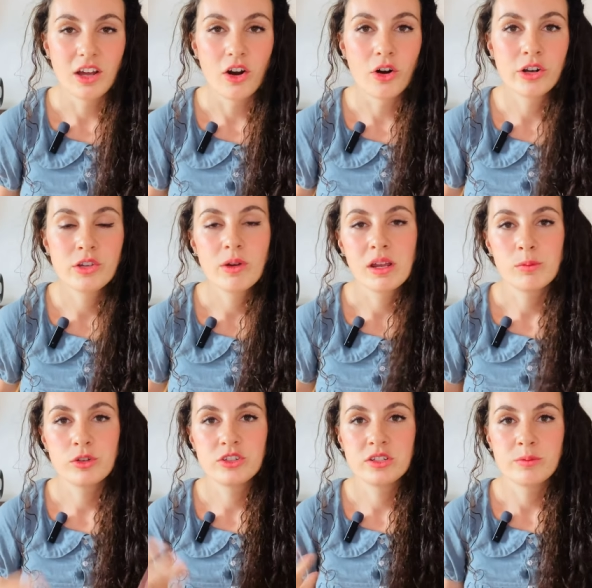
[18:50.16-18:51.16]
Are you
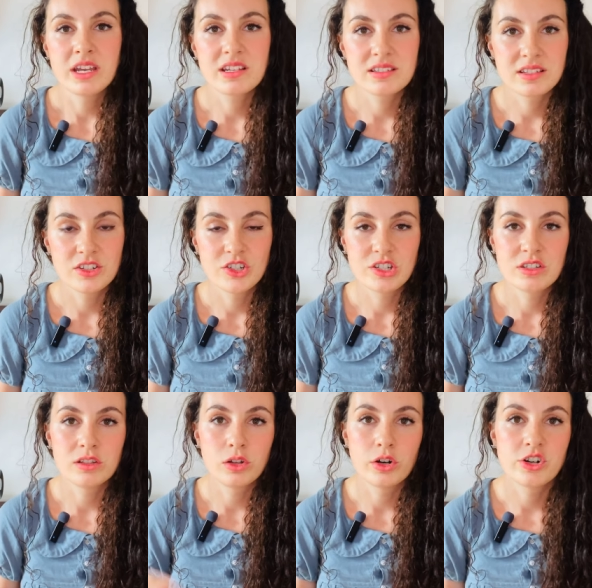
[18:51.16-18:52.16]
able to make
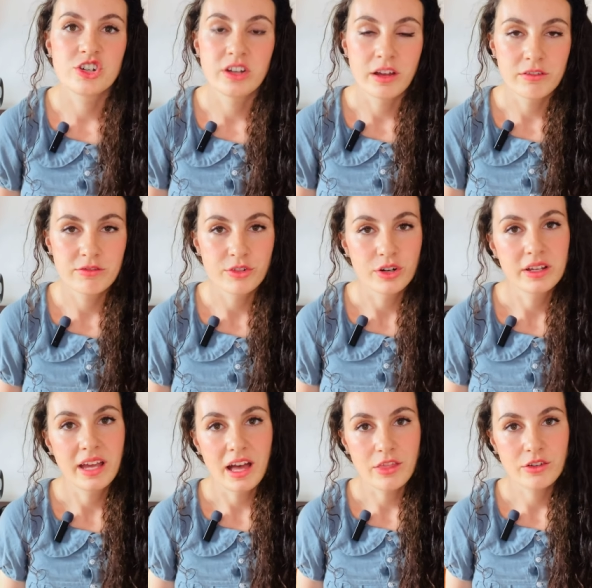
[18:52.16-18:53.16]
stitches large enough for a
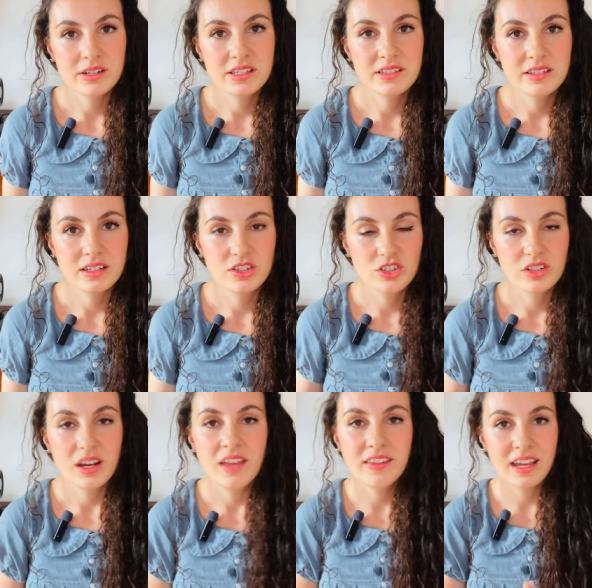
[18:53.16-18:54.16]
gathering stitch?
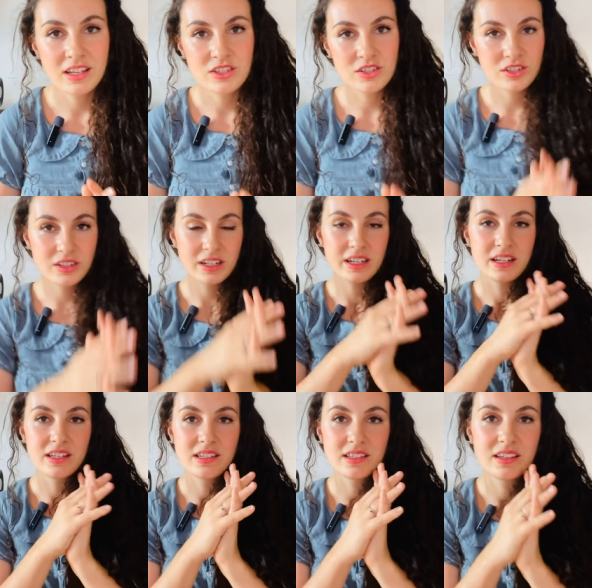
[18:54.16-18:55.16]
And the answer
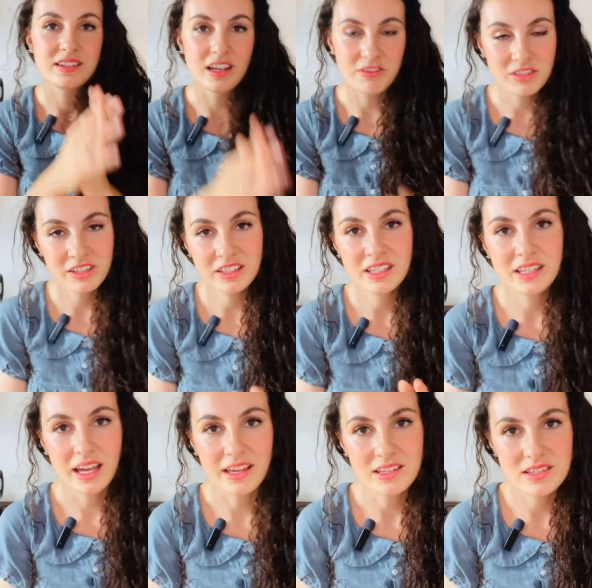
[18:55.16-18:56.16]
is definitely
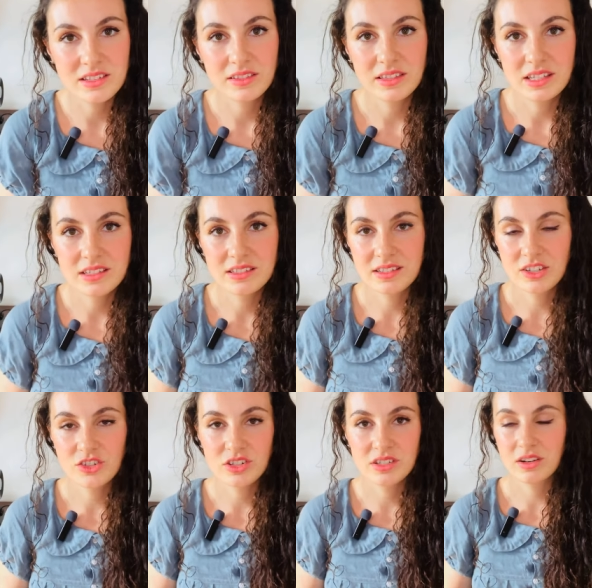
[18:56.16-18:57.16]
yes. These
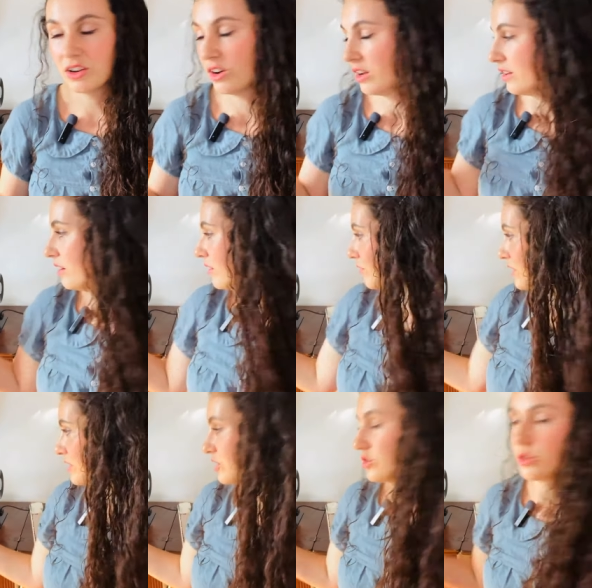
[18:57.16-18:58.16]
stitches on
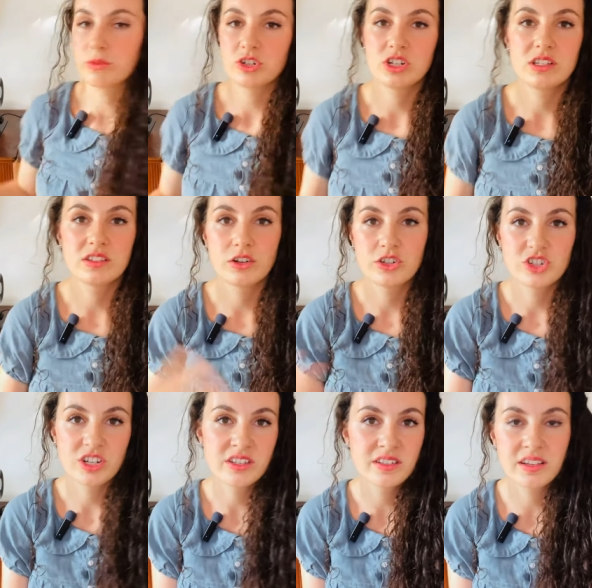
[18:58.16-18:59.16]
vintage sewing machines are
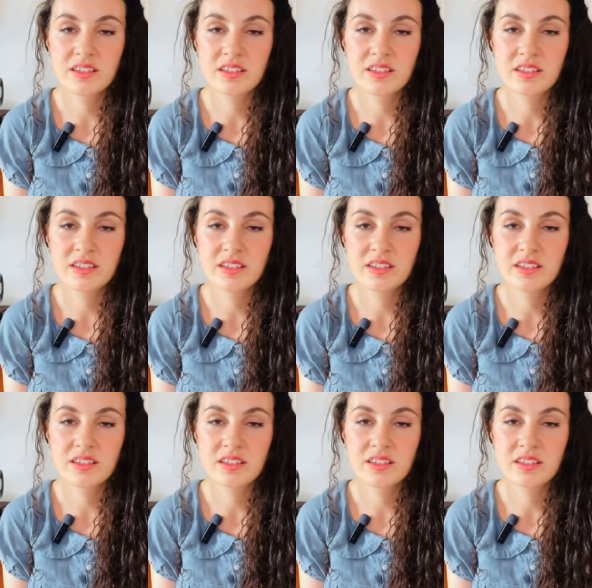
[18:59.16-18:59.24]
just as